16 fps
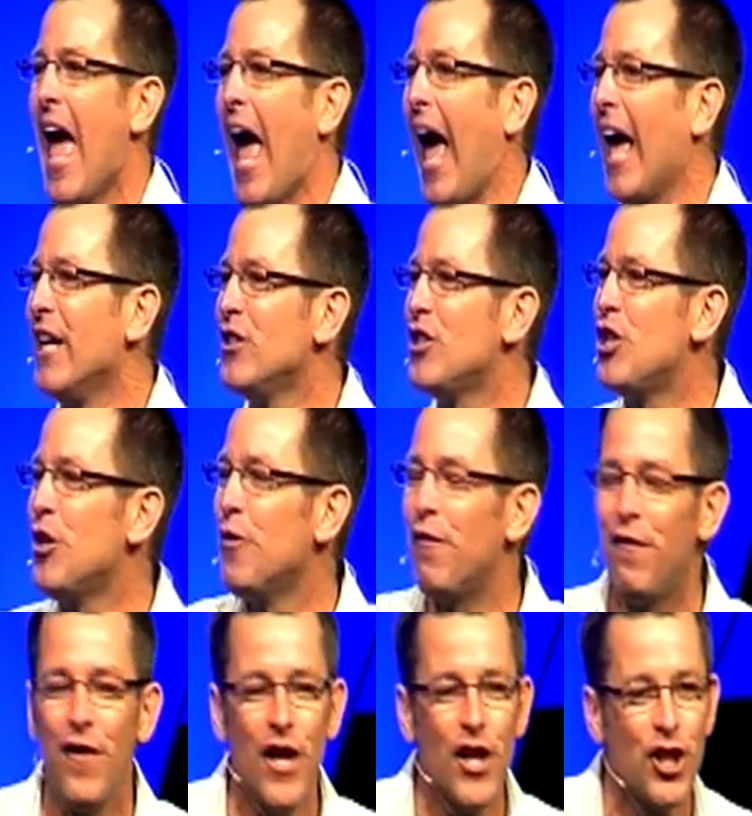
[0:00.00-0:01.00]
and to
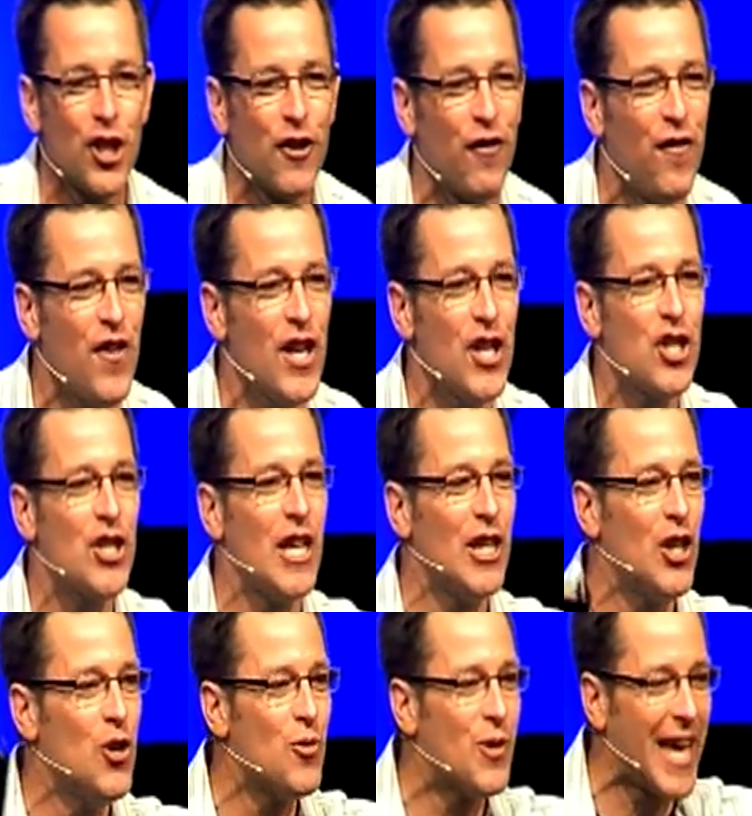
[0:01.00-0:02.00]
fish that
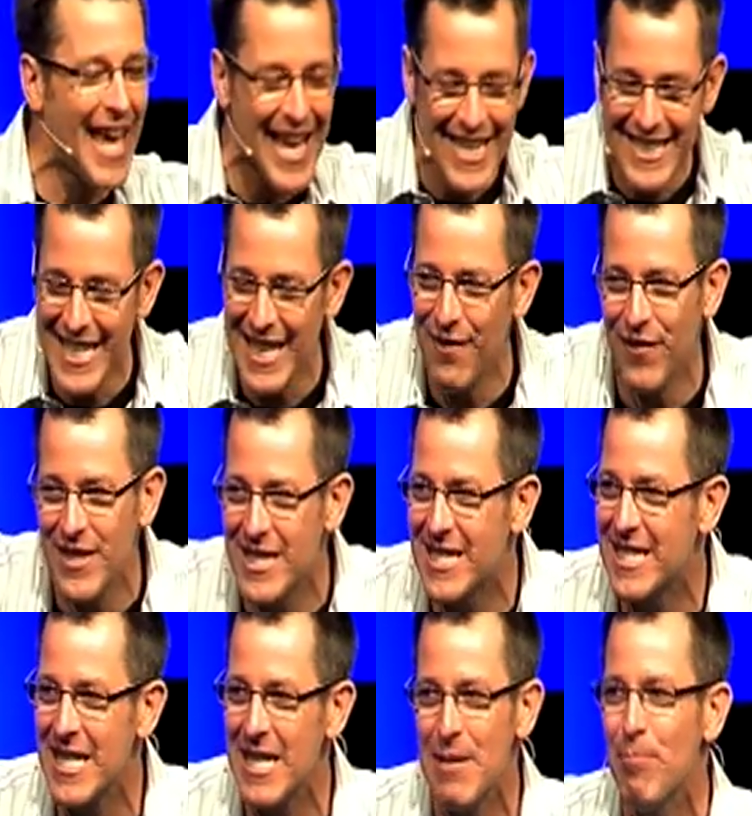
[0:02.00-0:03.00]
you can't even
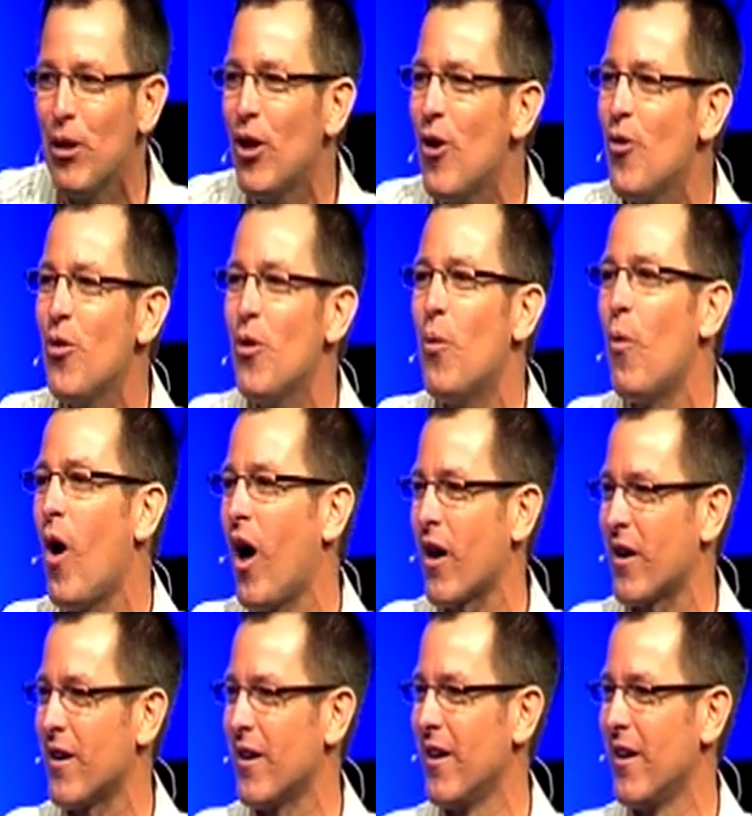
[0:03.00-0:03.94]
see below the water.